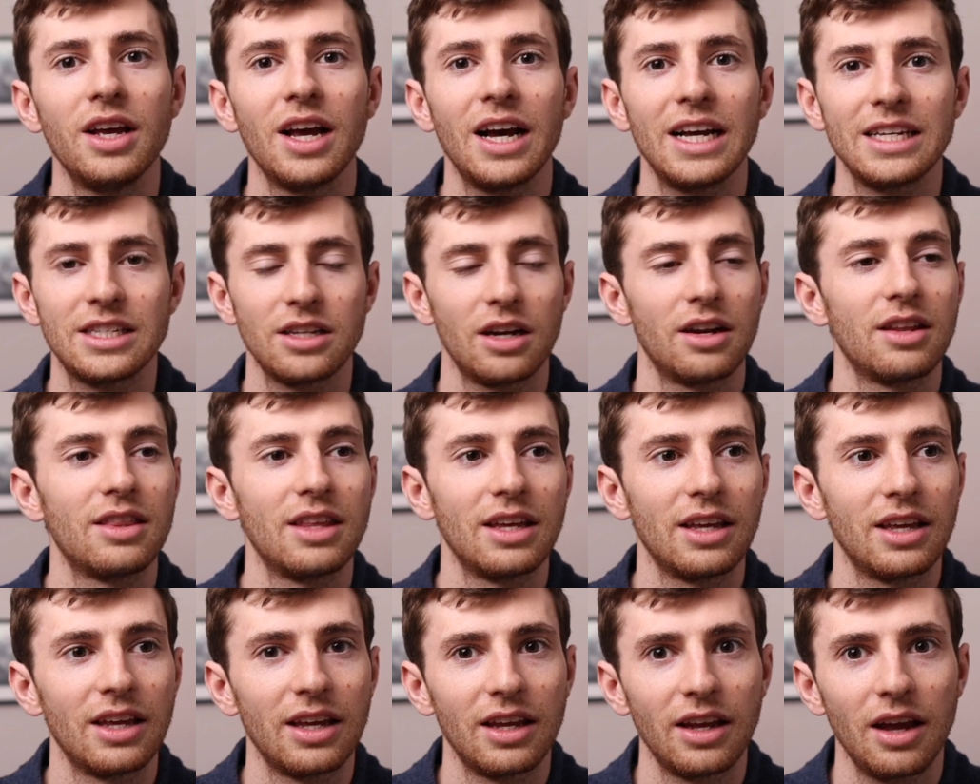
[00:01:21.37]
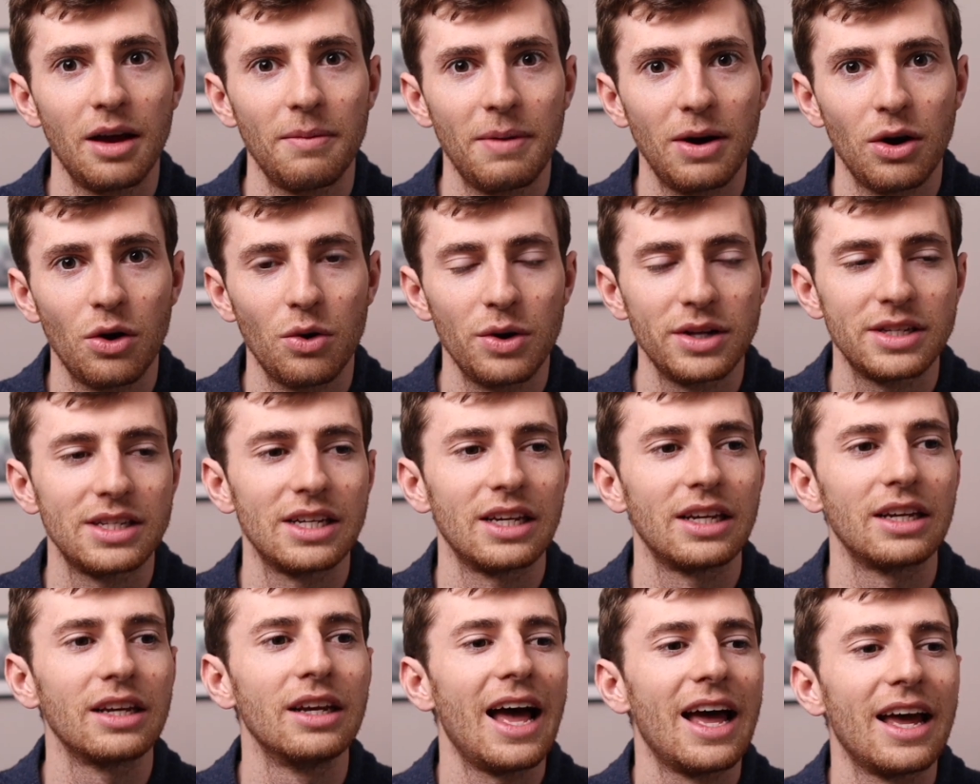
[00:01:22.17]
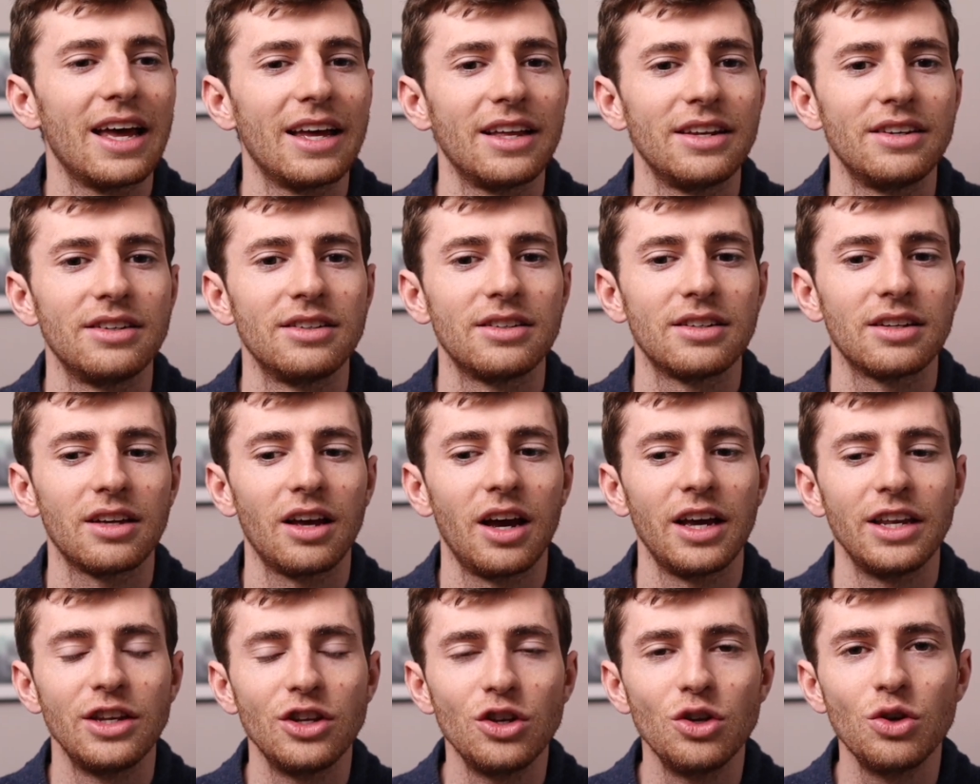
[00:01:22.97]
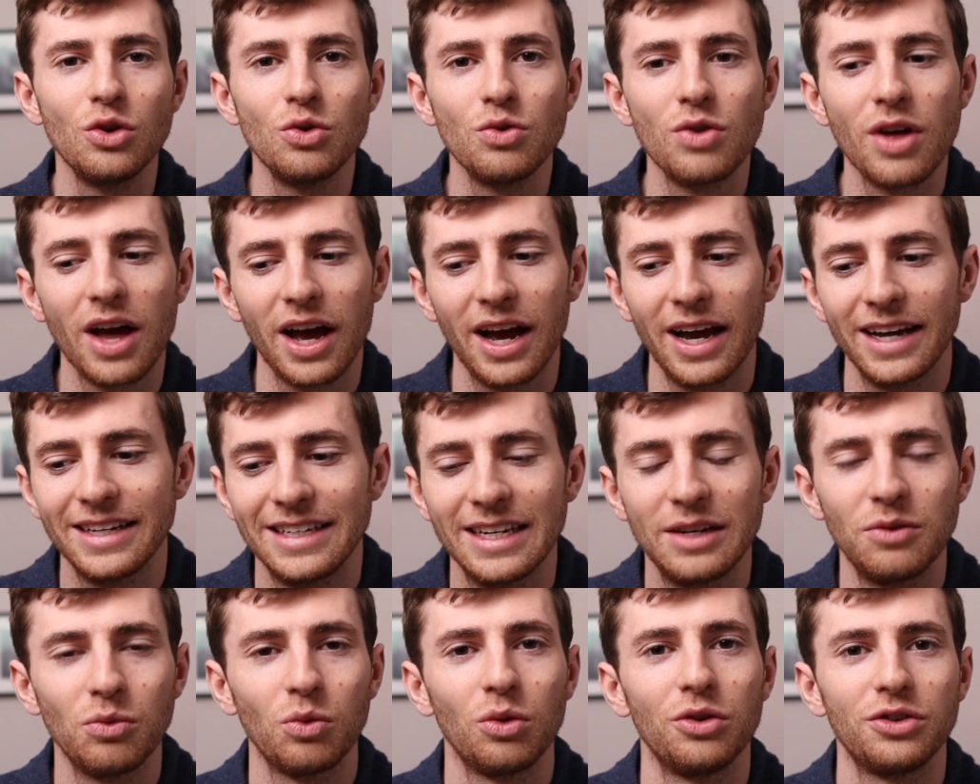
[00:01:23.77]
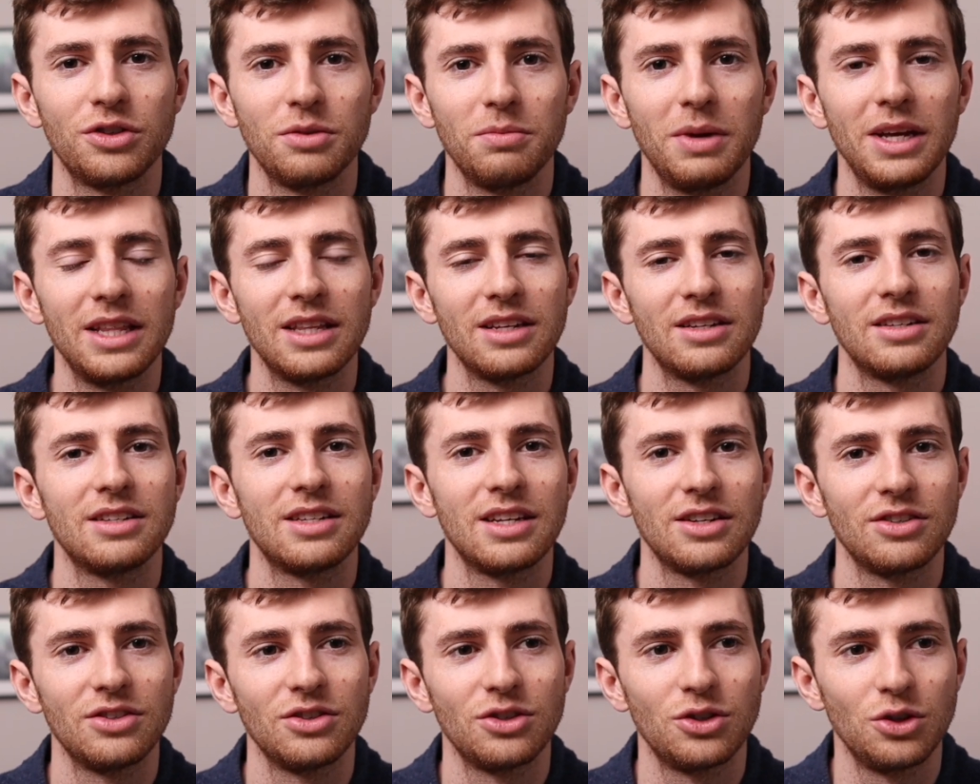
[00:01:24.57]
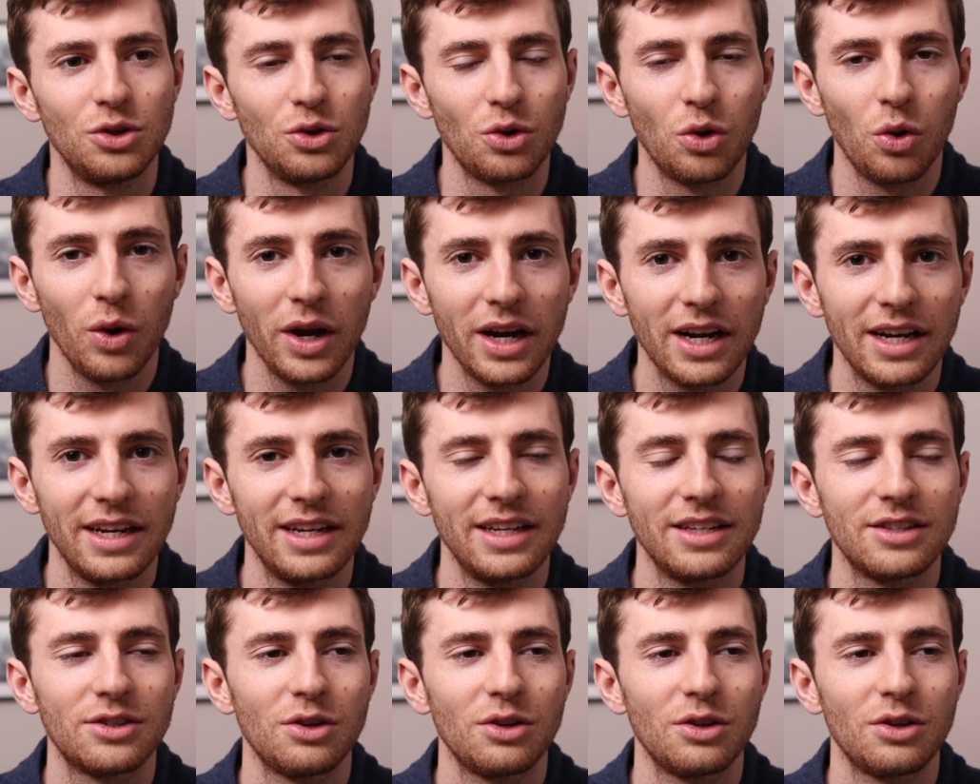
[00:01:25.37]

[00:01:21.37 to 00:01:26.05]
I started thinking about quitting, and I knew that I didn't want to make the decision too quickly.